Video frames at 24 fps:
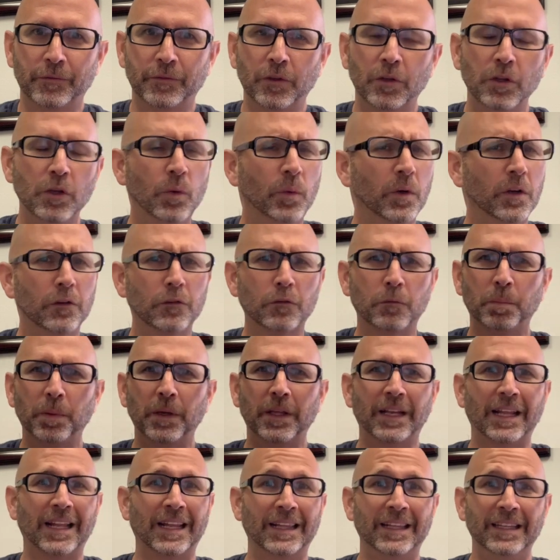So you want to
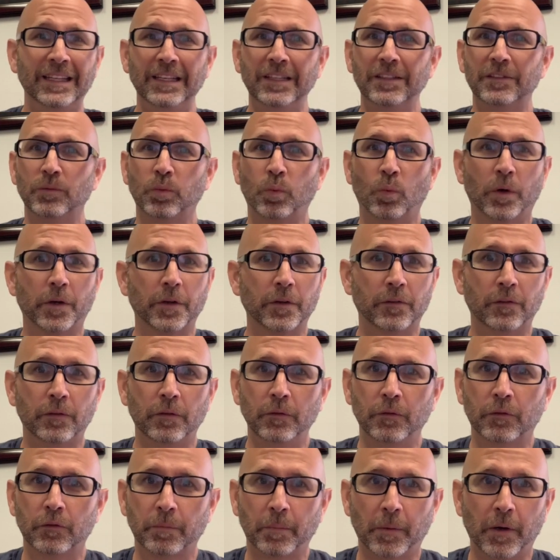spend at least 1 or 2
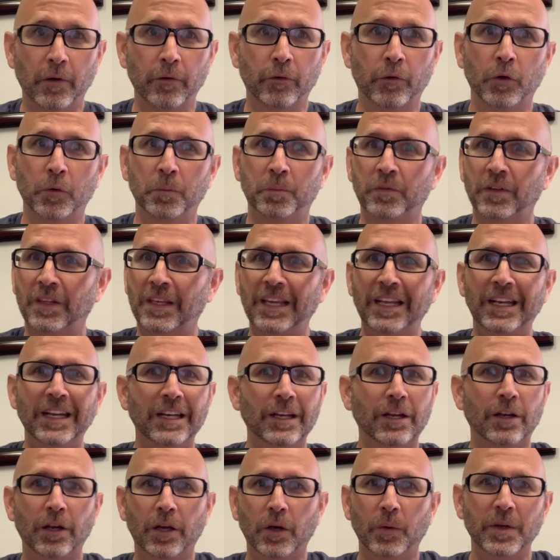small groups getting
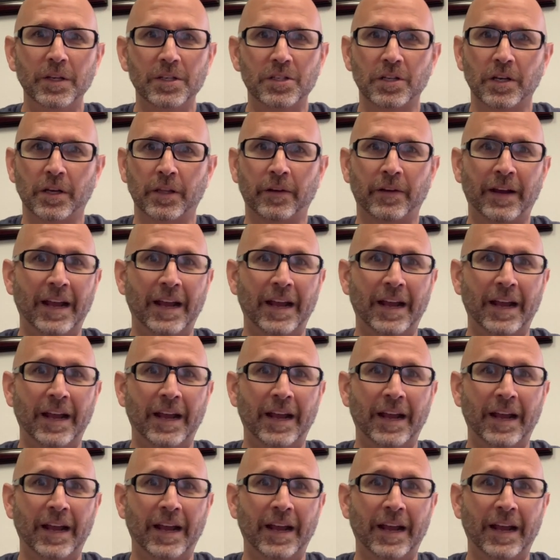to know each other,